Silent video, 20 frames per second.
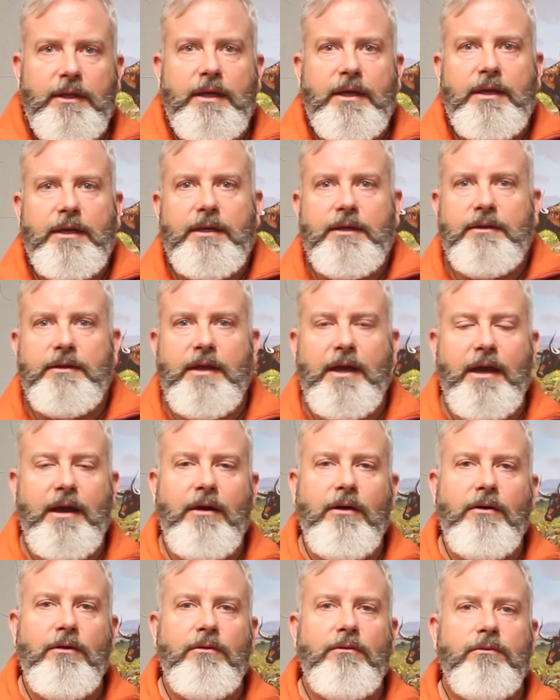and
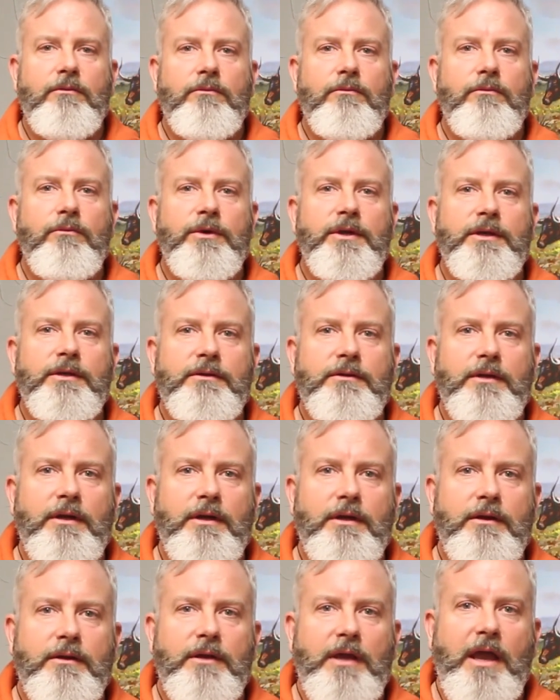how when
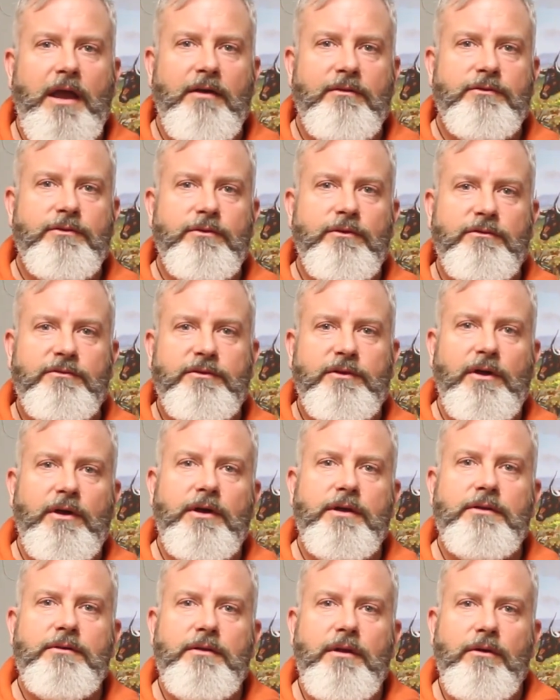after the
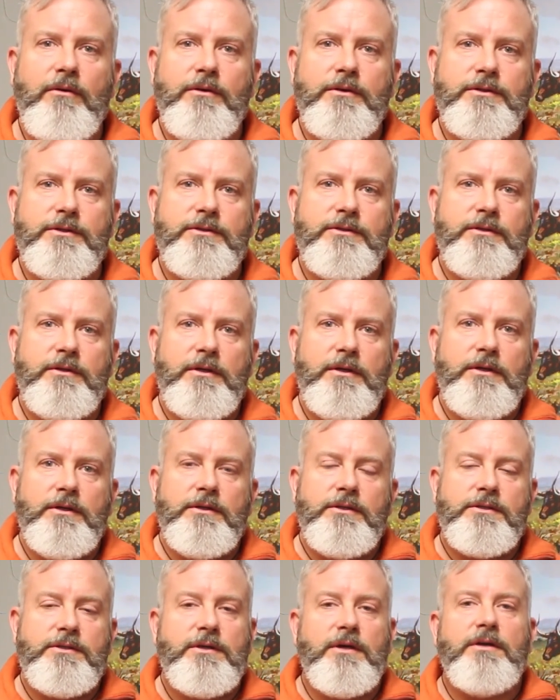flood, Noah's
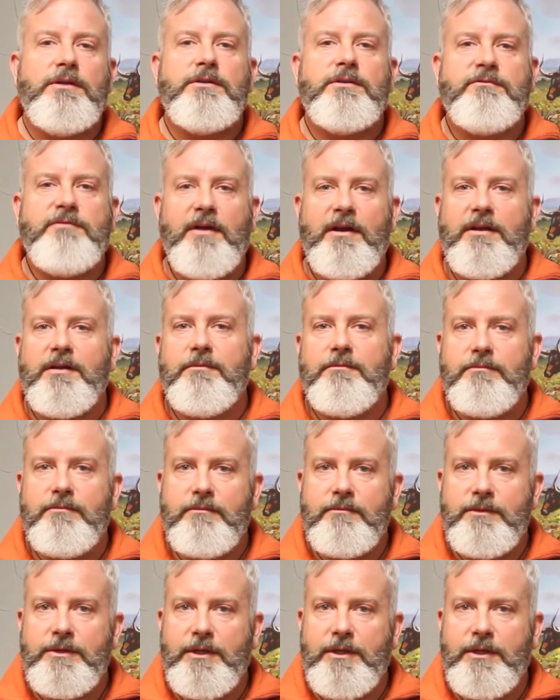sons found him.